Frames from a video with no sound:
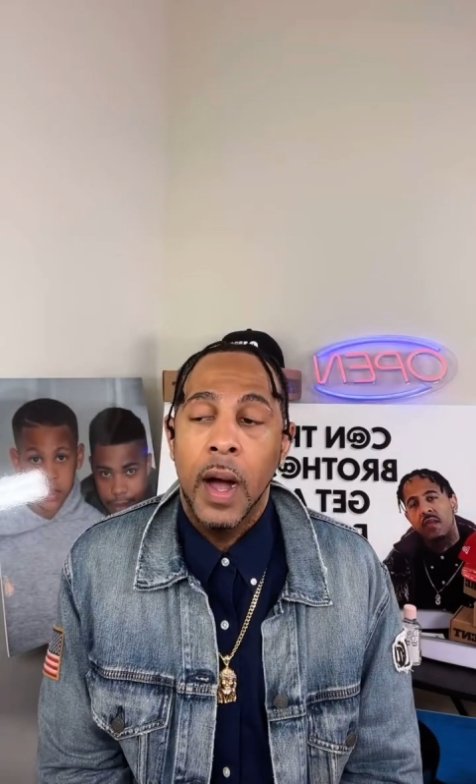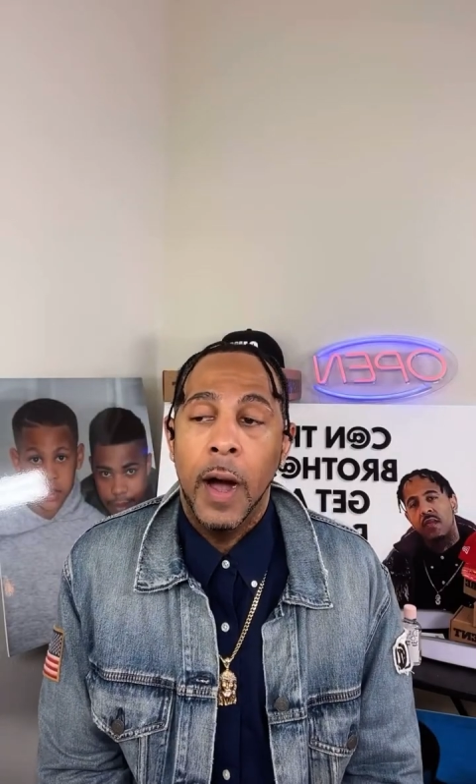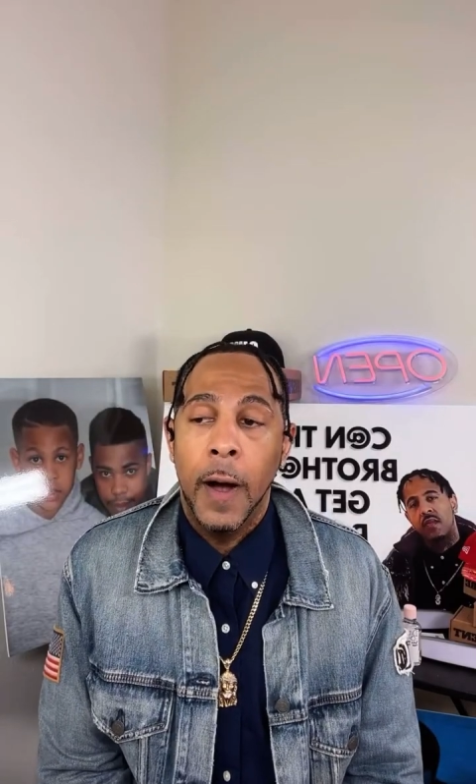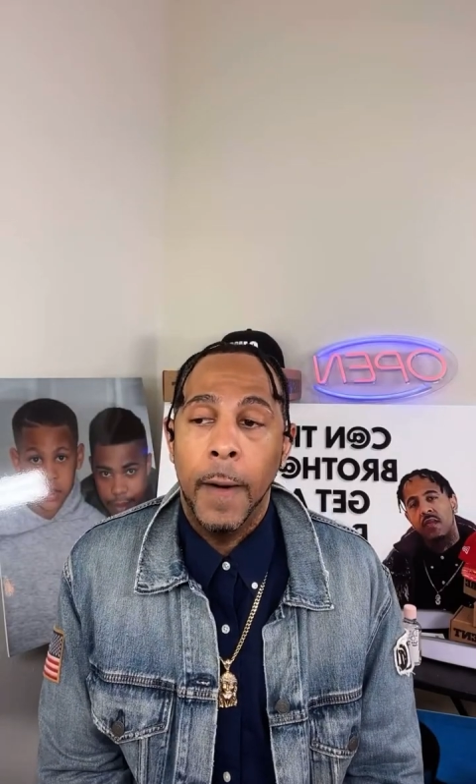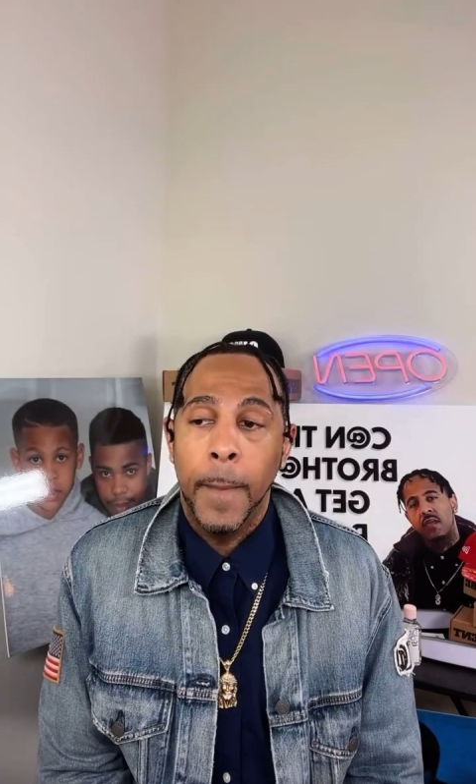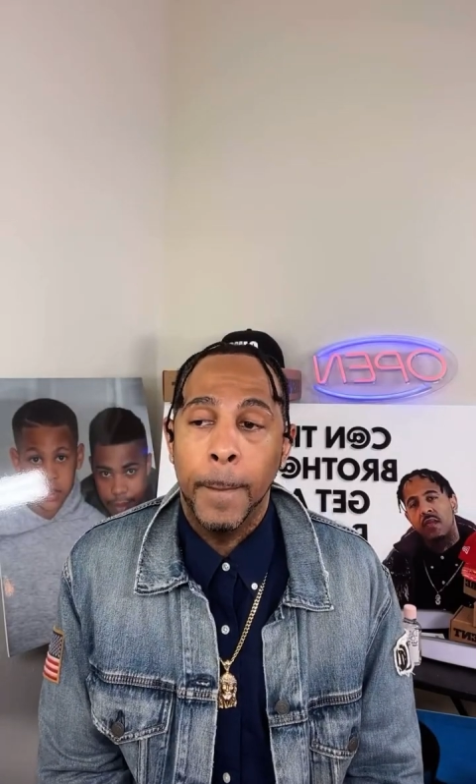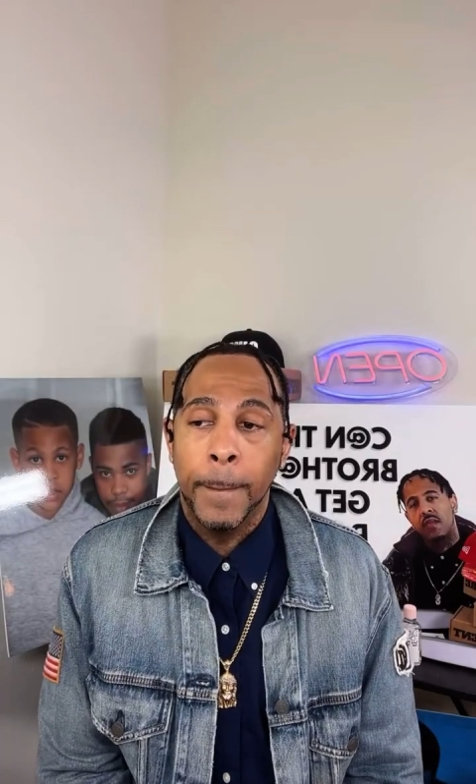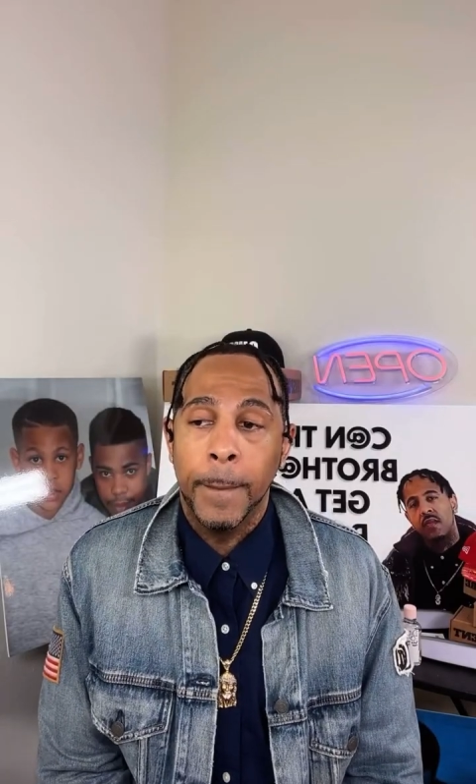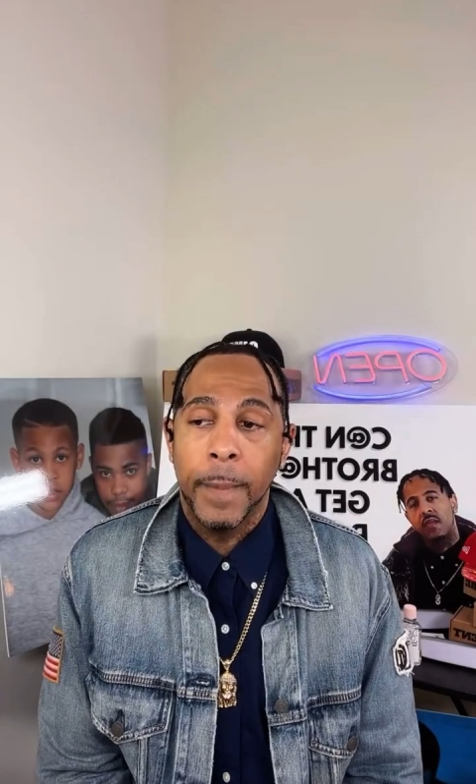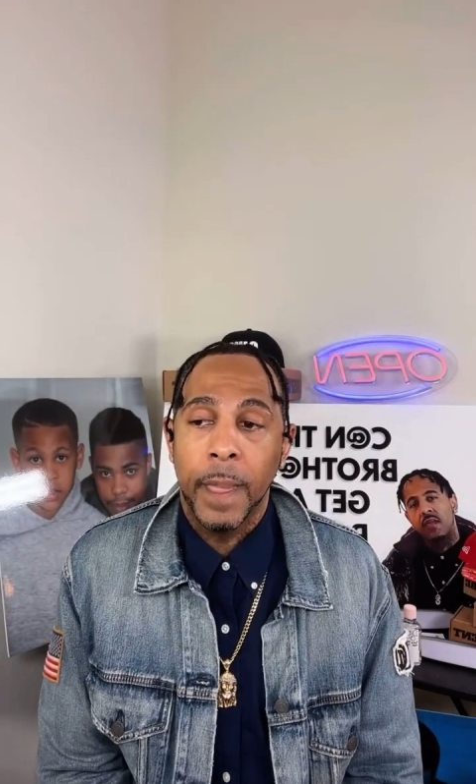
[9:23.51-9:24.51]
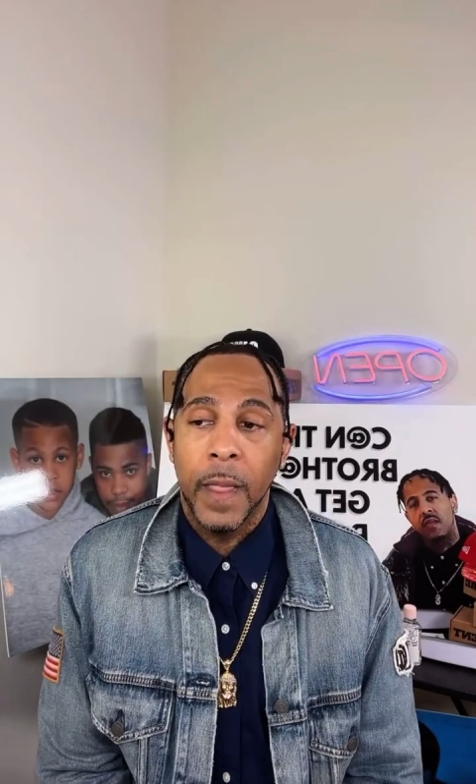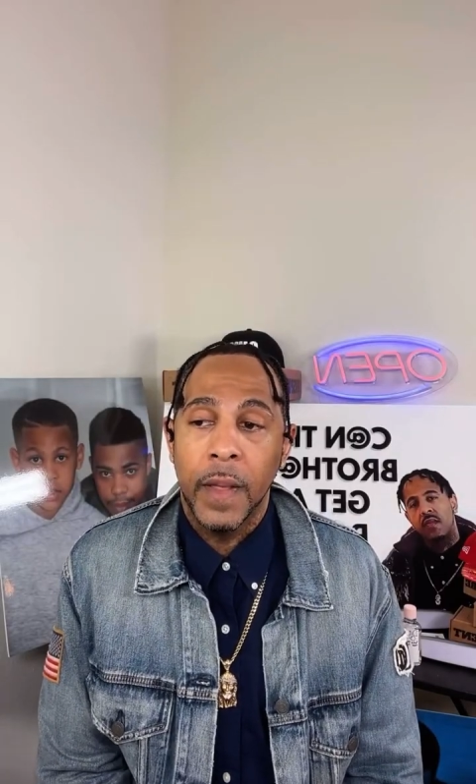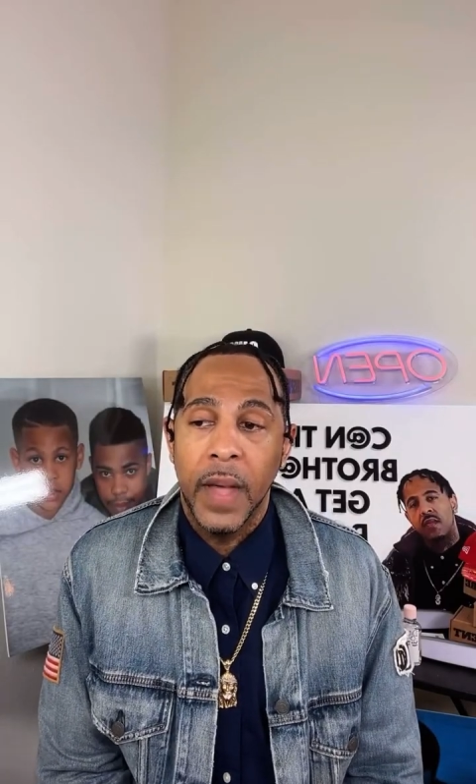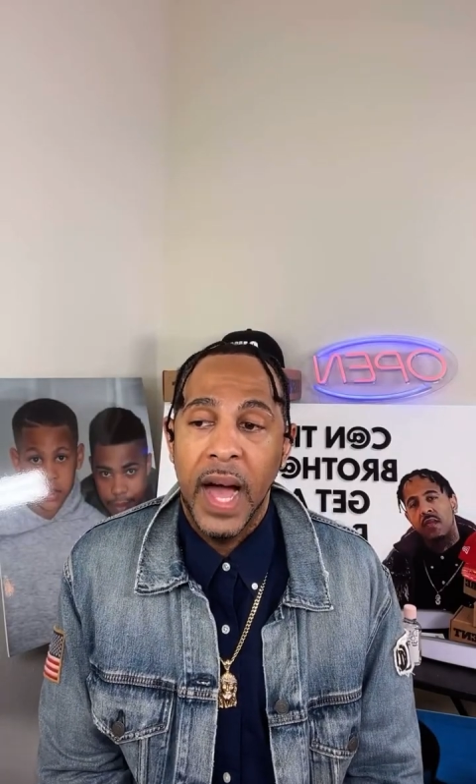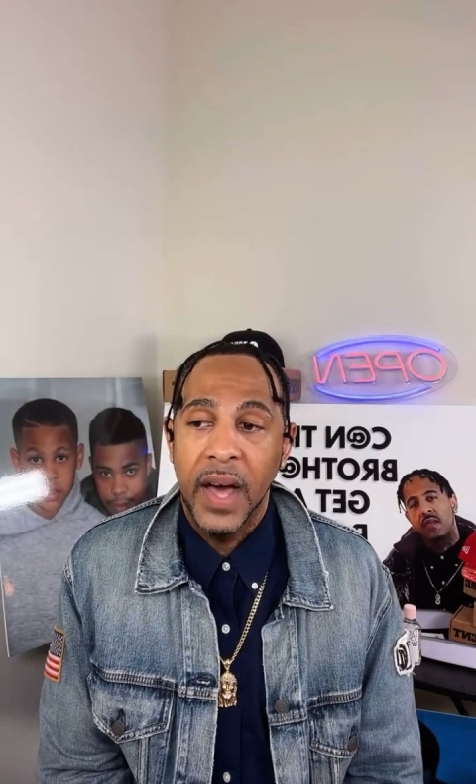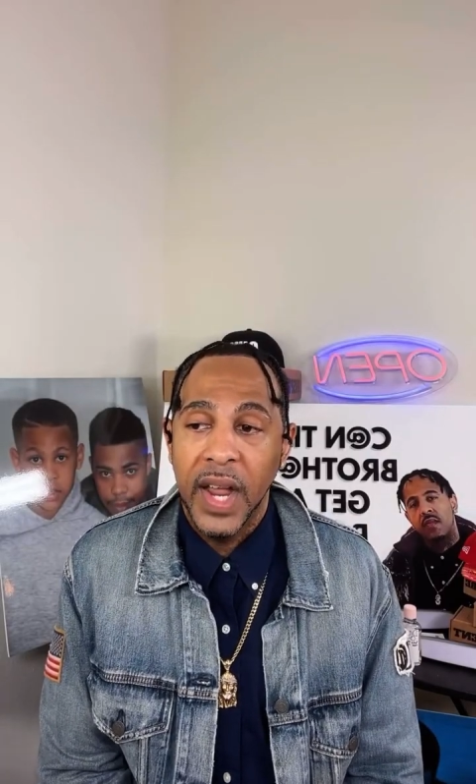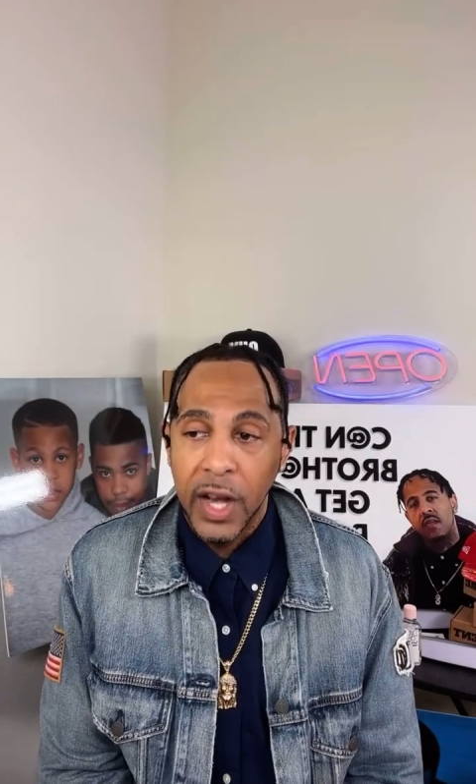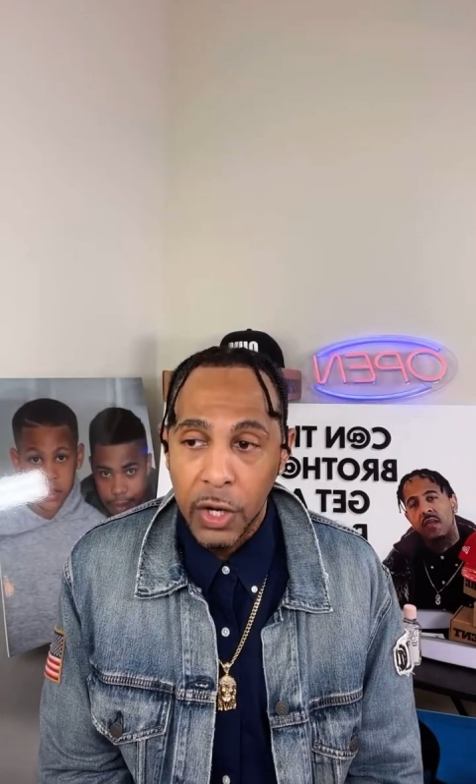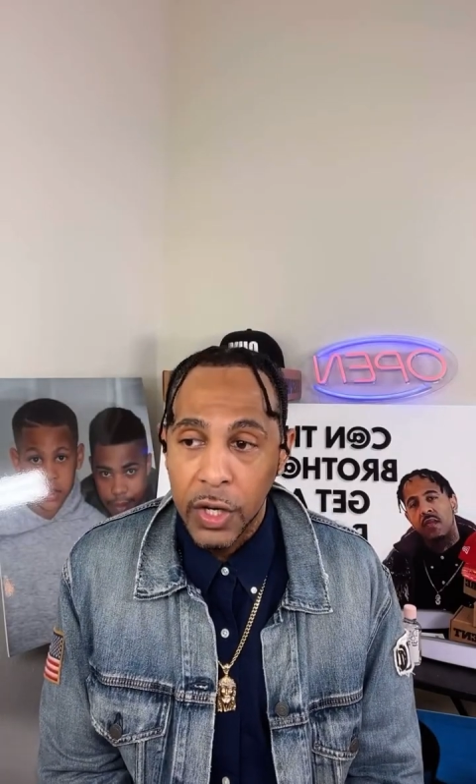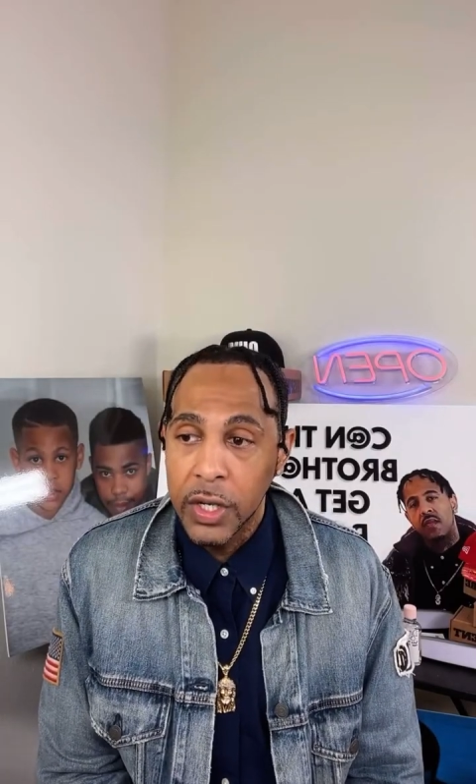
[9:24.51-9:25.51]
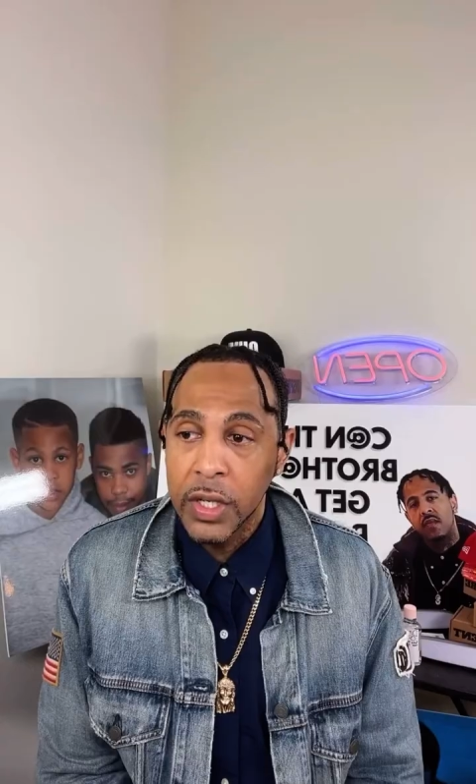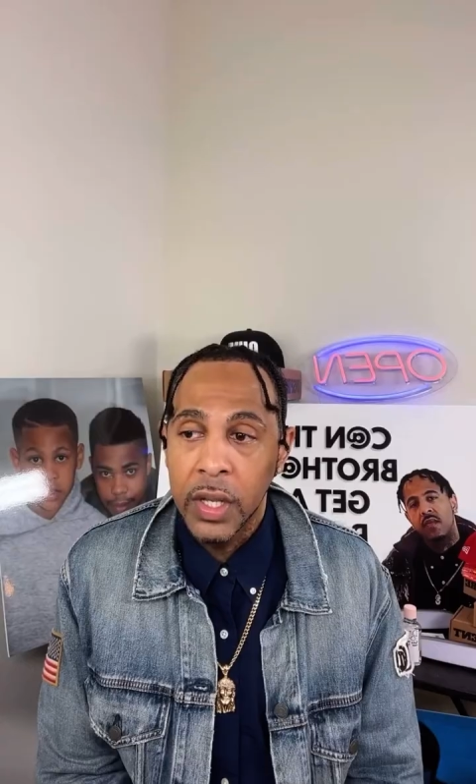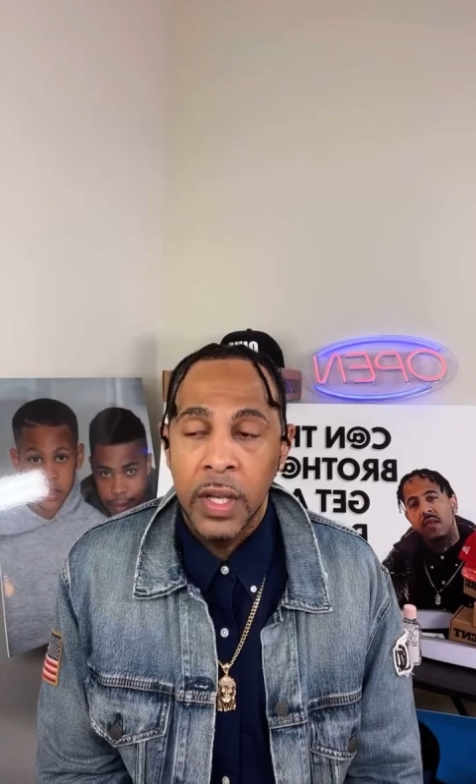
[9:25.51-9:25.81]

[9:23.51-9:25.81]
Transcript: how they looked